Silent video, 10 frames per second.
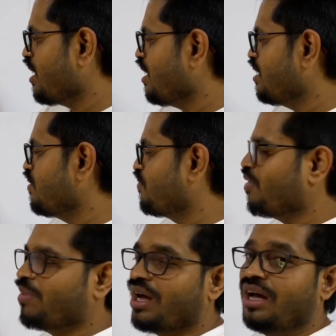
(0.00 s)
and the
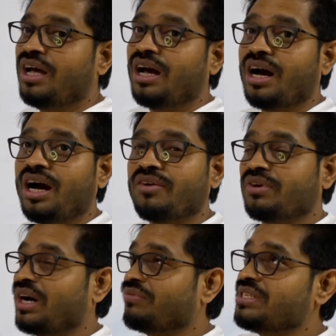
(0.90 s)
formula
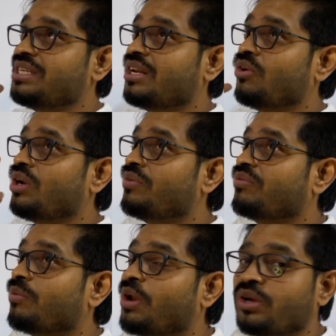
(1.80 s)
half is there in only one
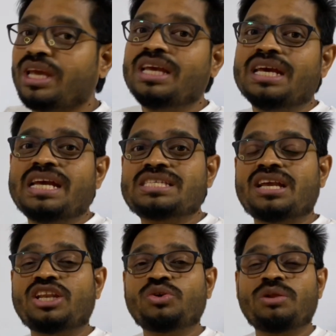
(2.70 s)
formula. Okay, S
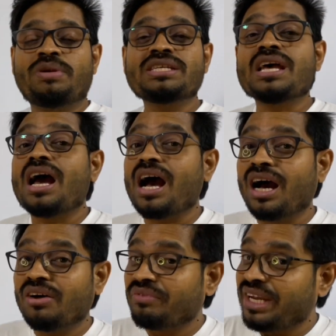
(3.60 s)
equal to T plus
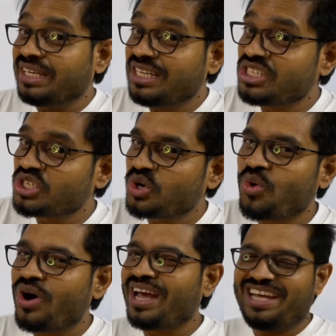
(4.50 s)
half AT
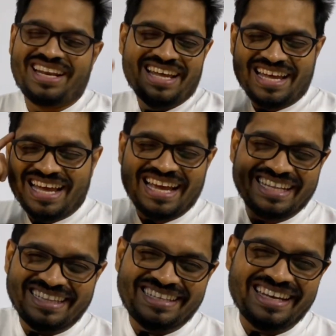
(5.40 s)
square, and
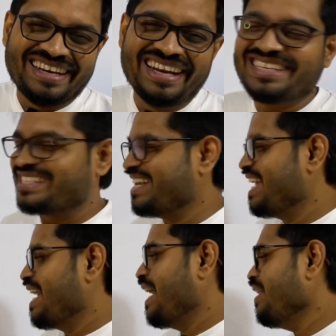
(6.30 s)
that clicks.
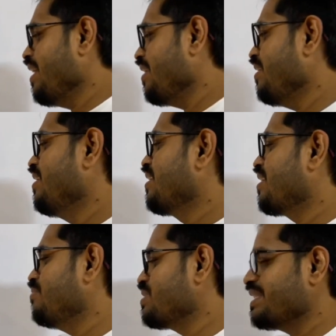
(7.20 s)
And then
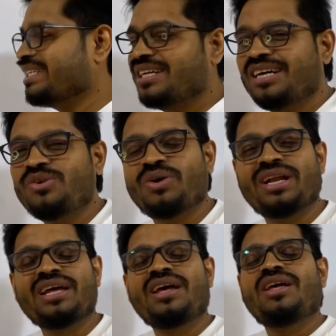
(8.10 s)
comes third one,
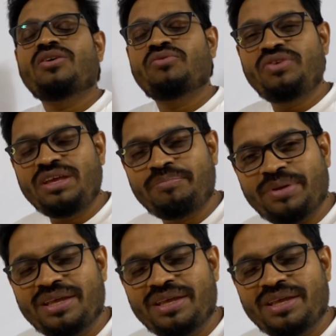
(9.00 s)
VP.